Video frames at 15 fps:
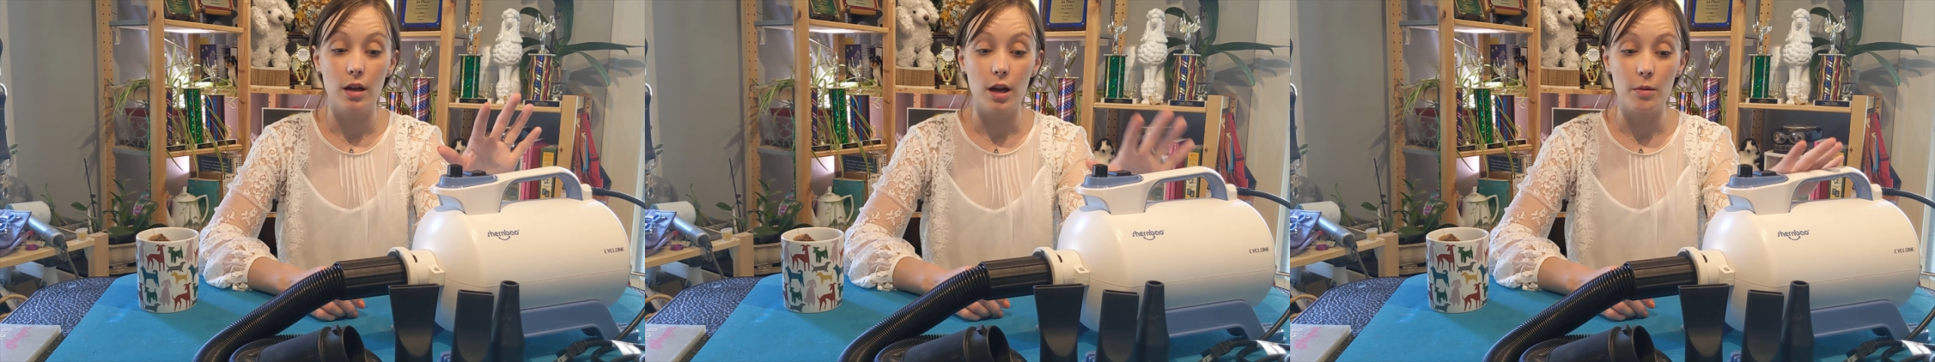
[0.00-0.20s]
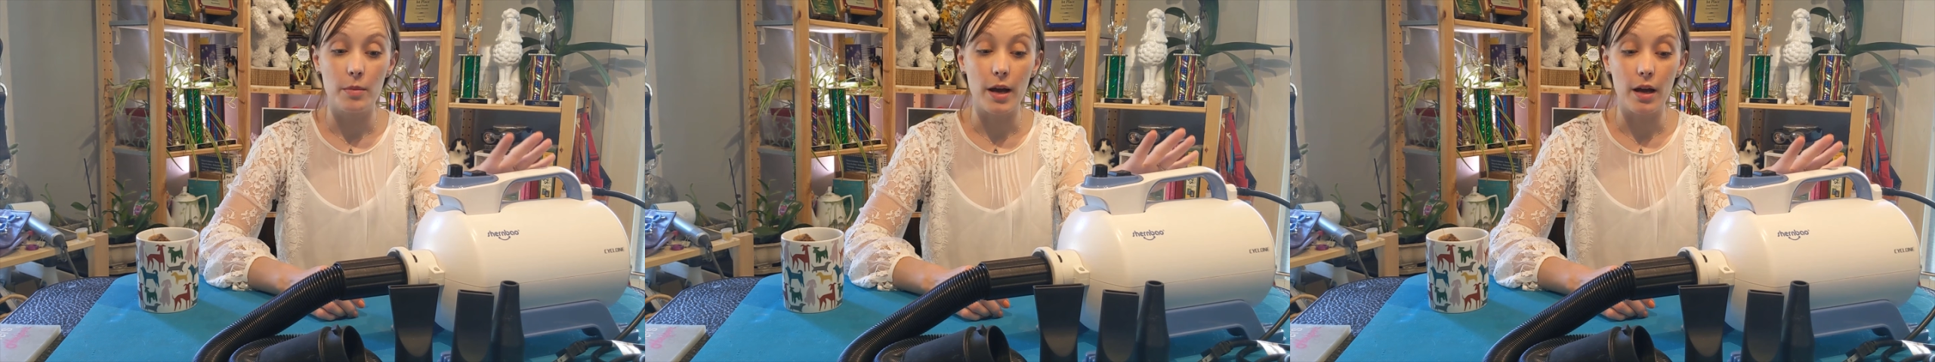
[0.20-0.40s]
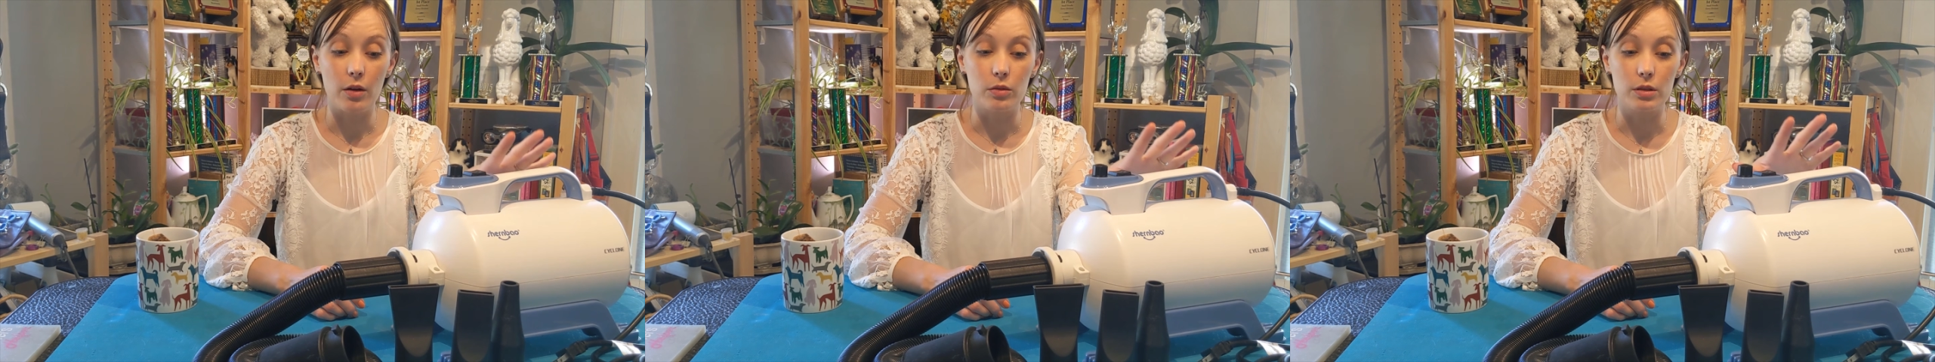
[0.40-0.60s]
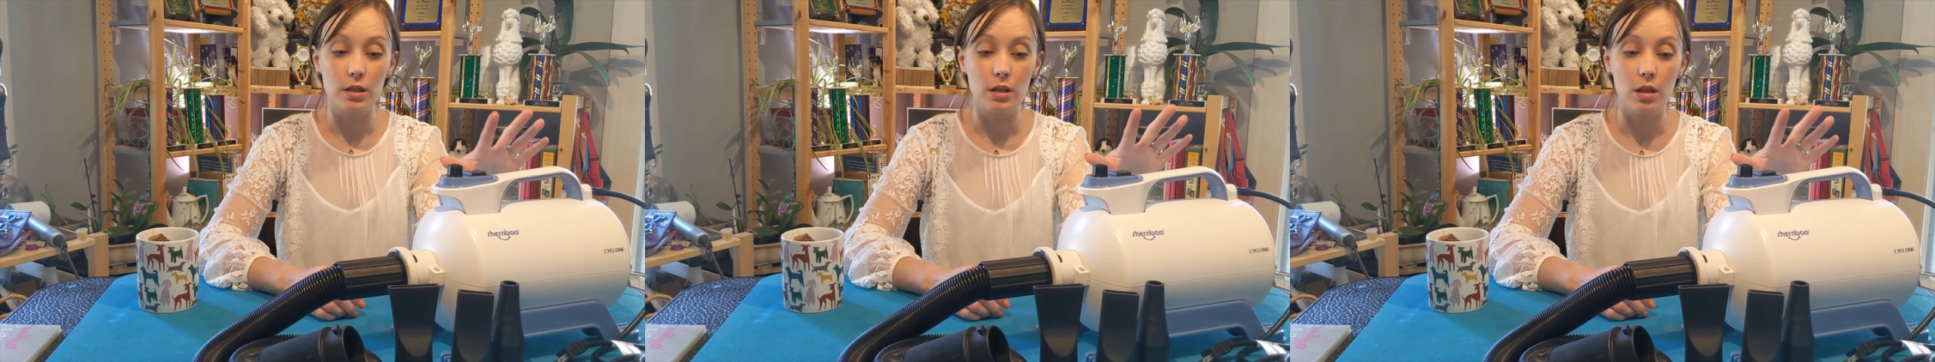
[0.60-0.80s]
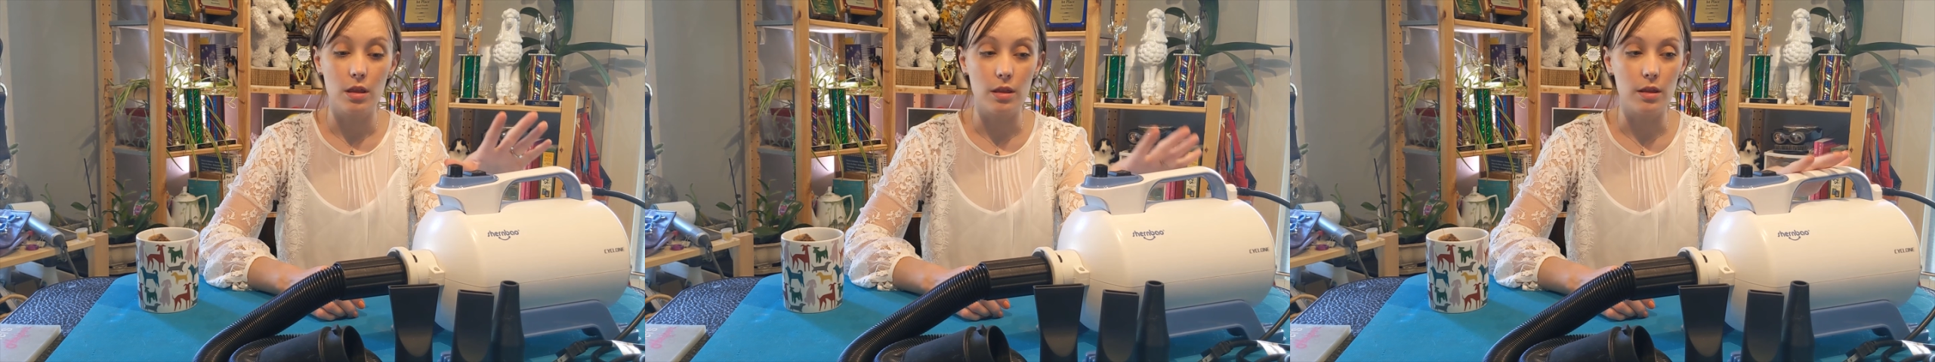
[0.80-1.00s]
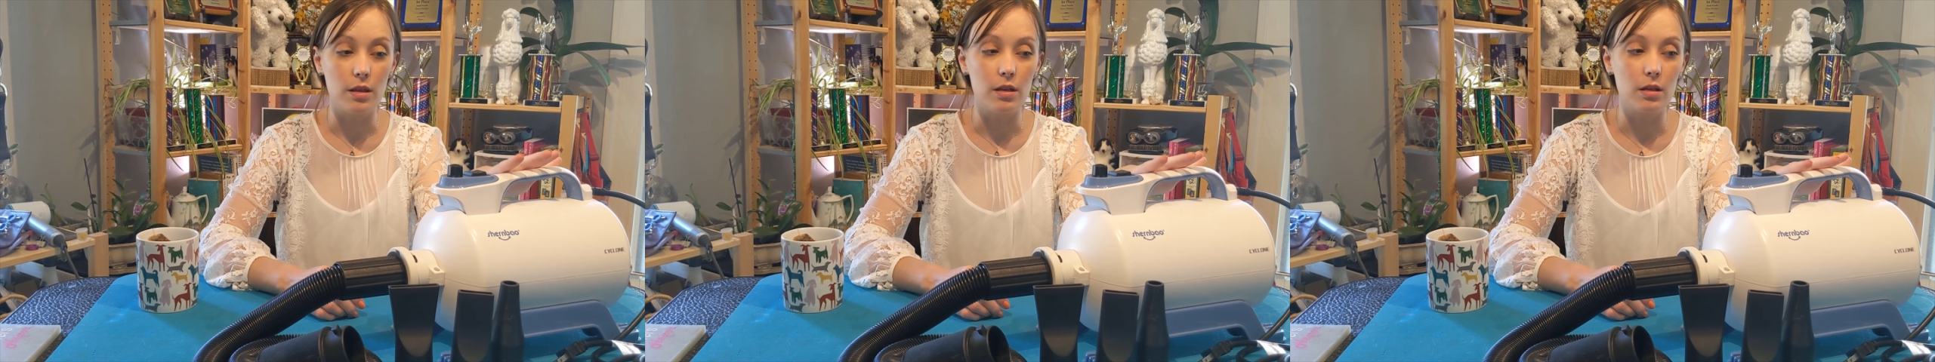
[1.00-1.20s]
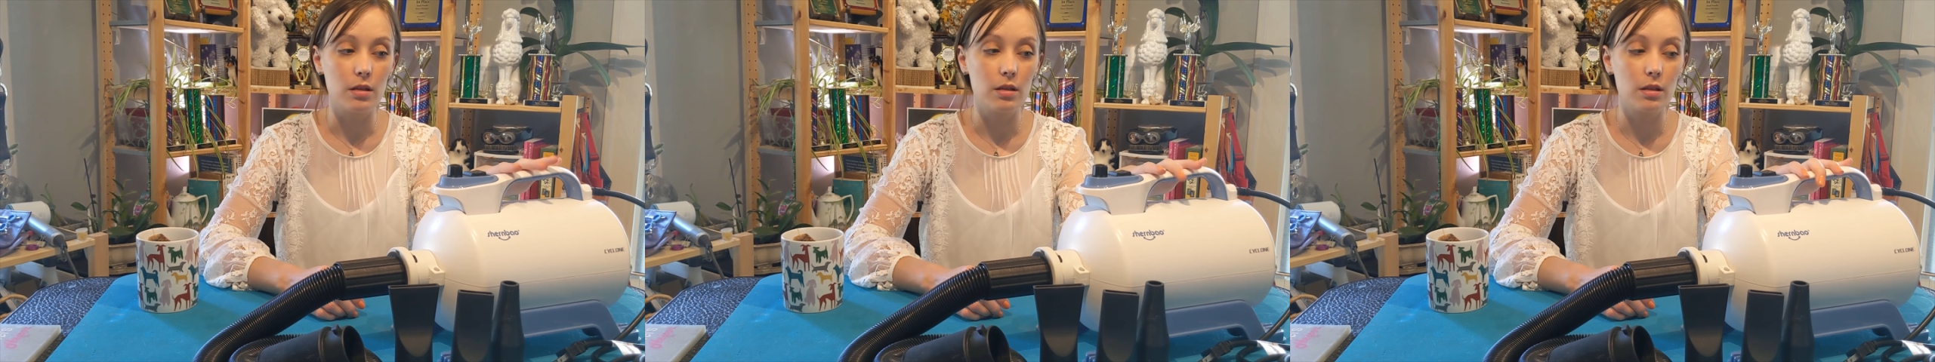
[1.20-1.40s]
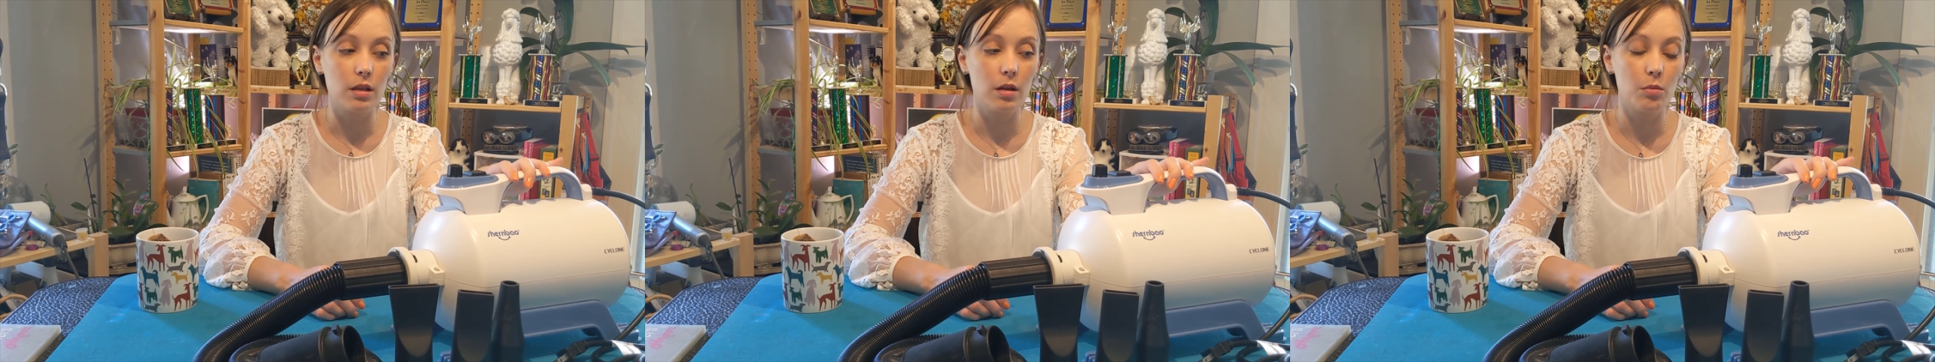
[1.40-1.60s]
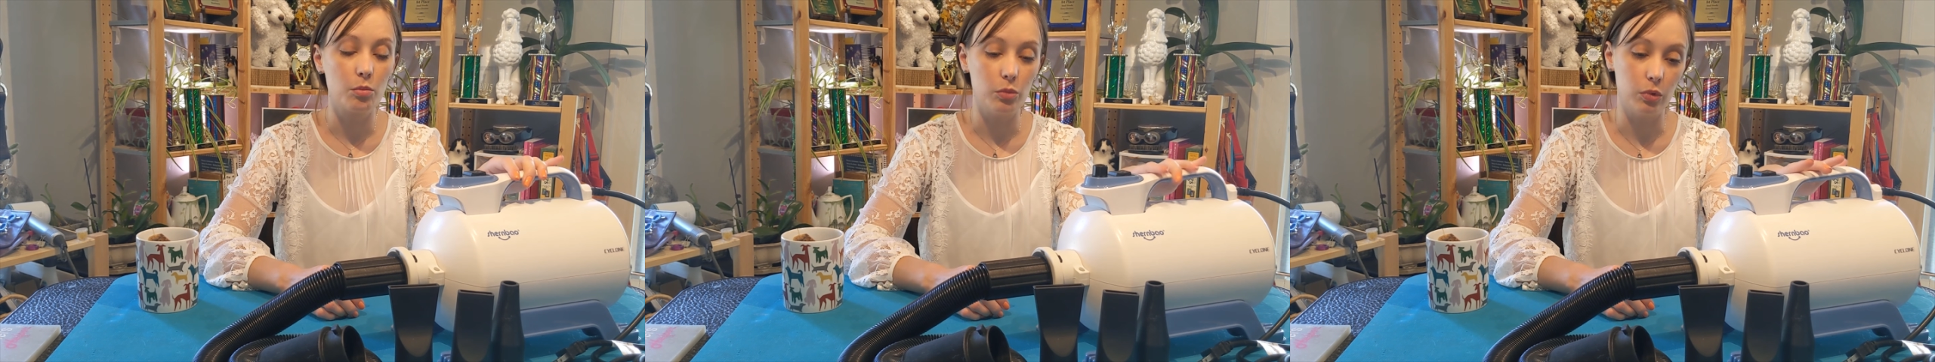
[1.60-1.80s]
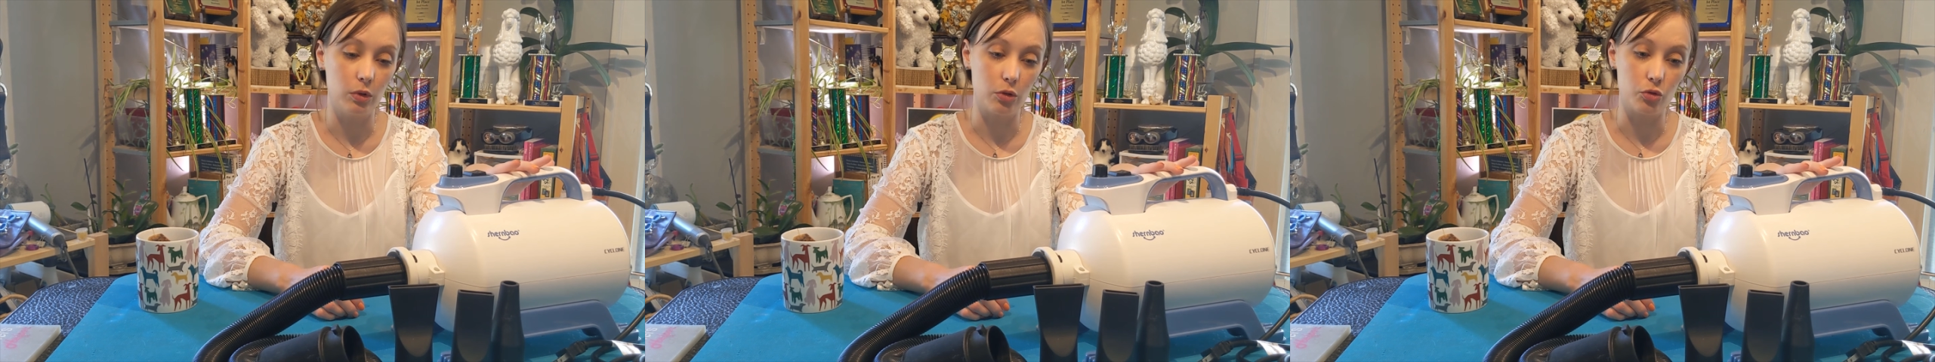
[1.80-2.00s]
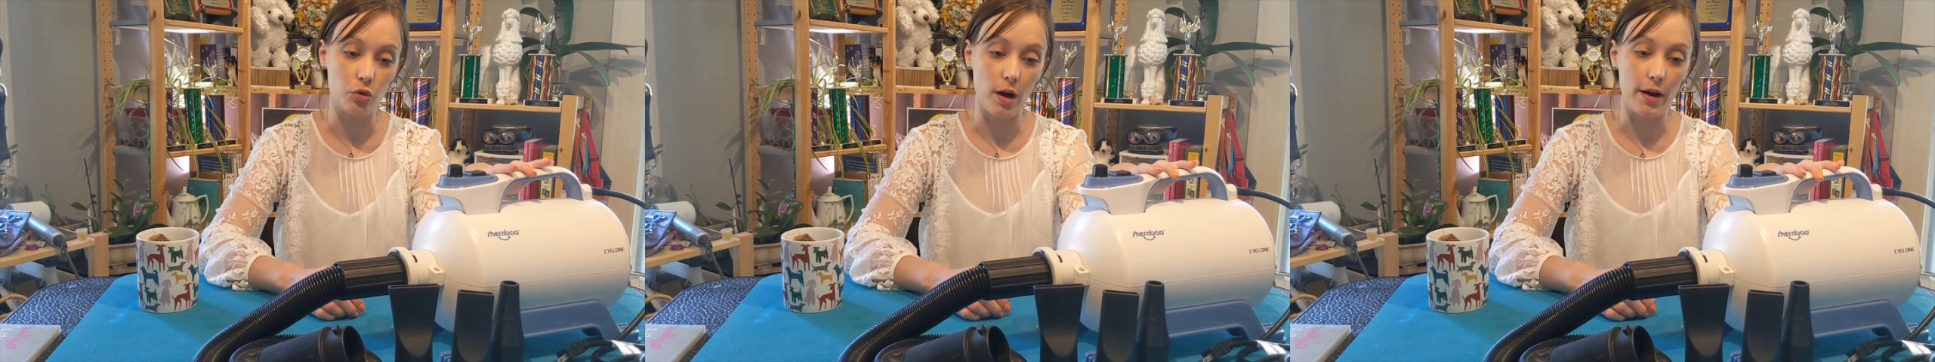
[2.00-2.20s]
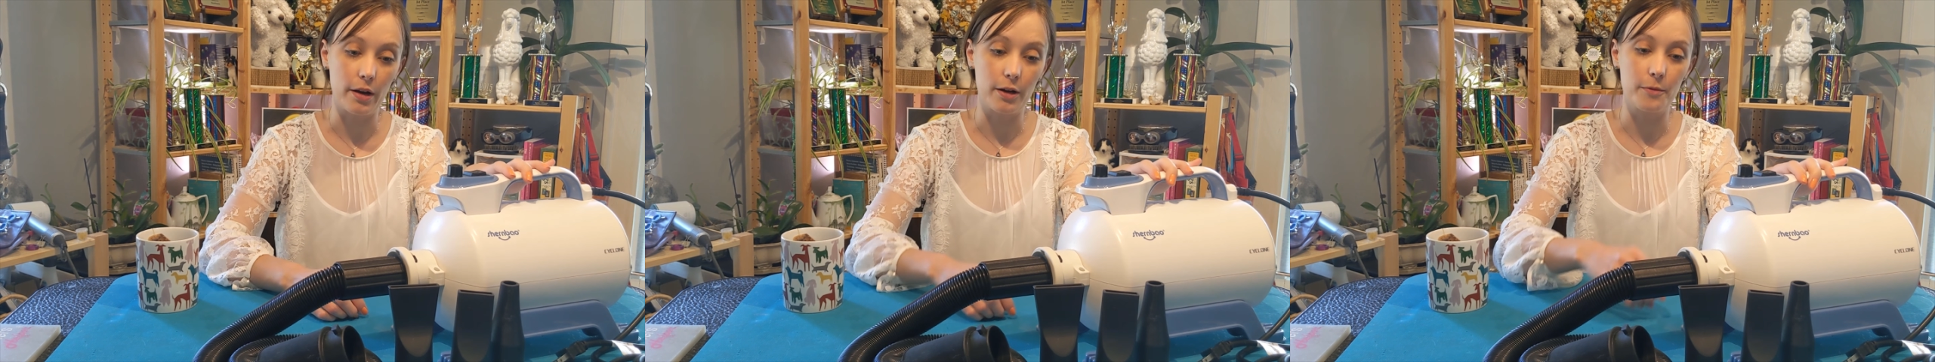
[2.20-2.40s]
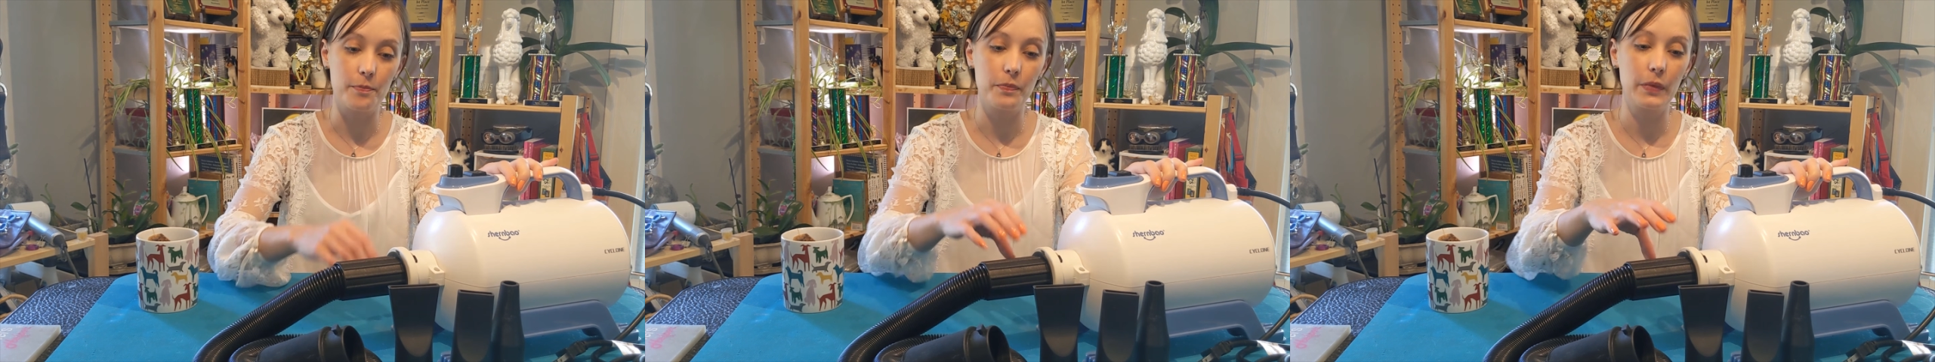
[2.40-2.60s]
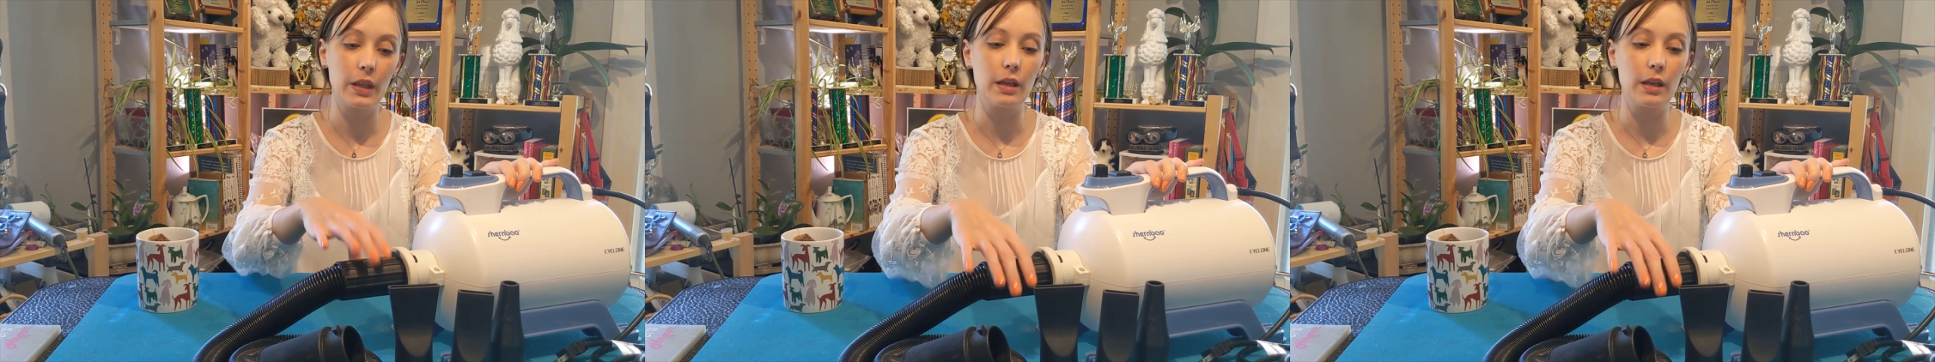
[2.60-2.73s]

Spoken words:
about this blow dryer